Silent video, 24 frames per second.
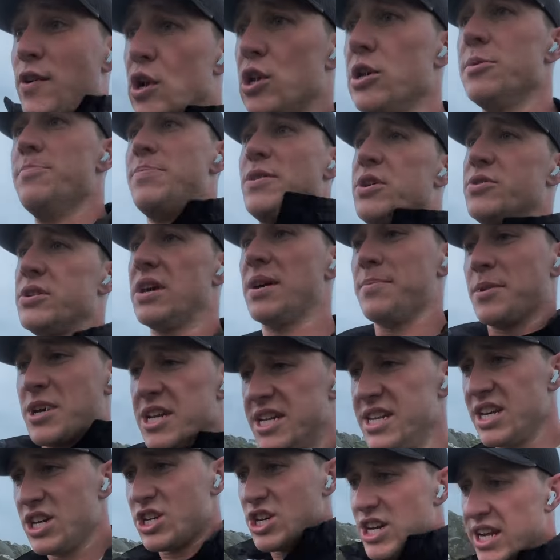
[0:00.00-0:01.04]
volume, building up
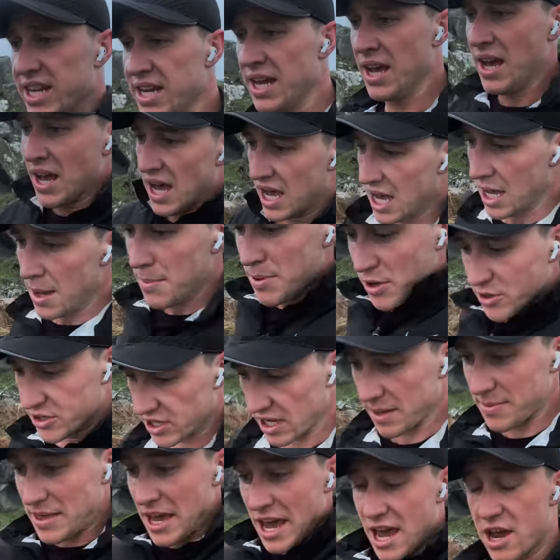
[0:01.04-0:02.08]
conditioning, building
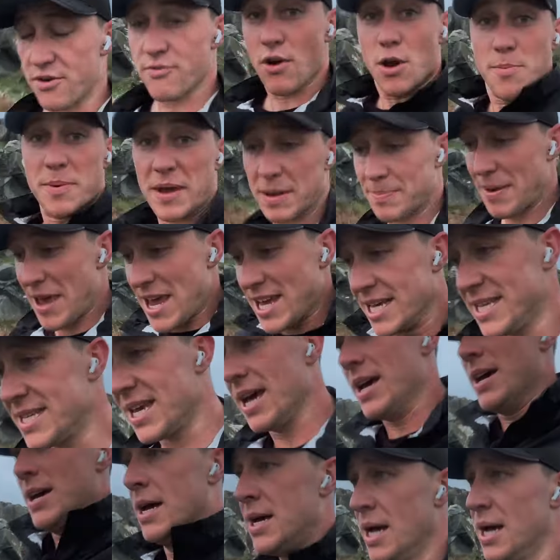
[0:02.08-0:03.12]
up that aerobic base.
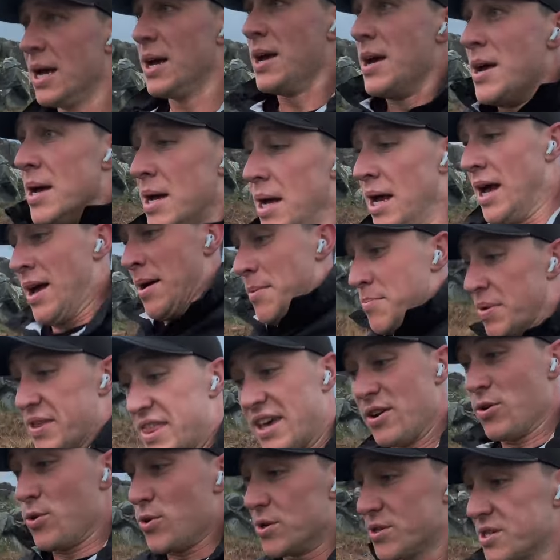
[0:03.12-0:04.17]
But
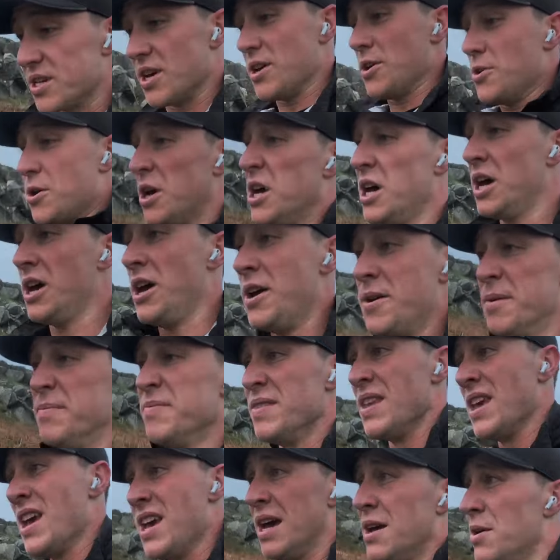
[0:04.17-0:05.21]
then also,
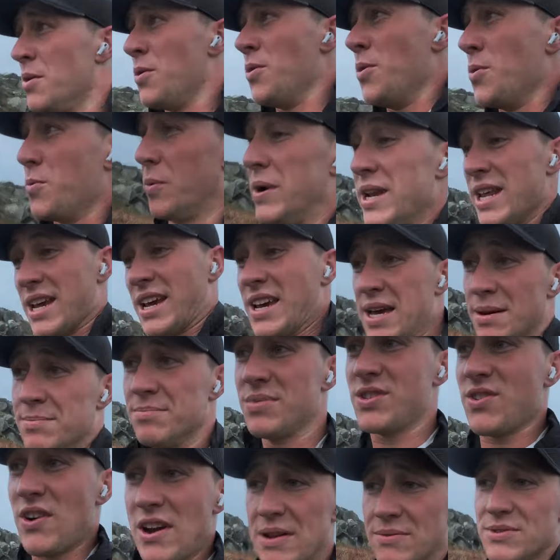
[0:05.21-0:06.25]
when it
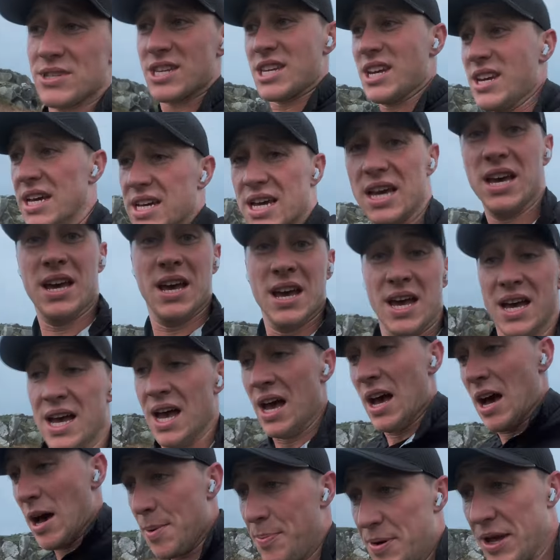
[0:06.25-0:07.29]
comes around to
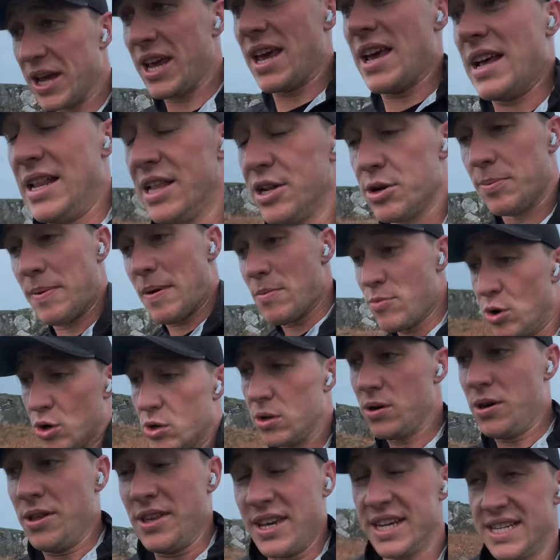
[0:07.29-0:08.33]
upping it a little bit
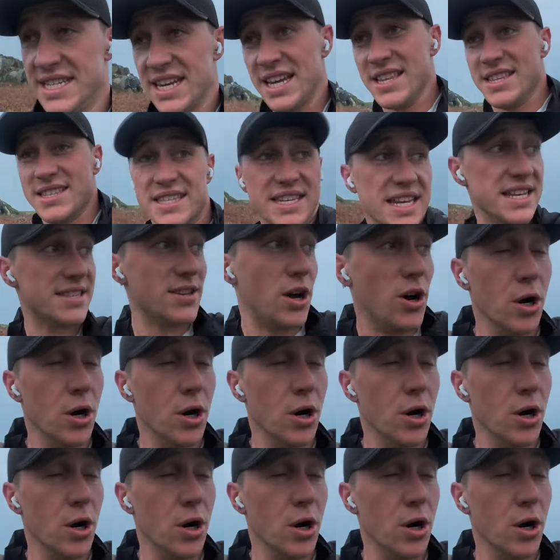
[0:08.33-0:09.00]
more, the intensity as a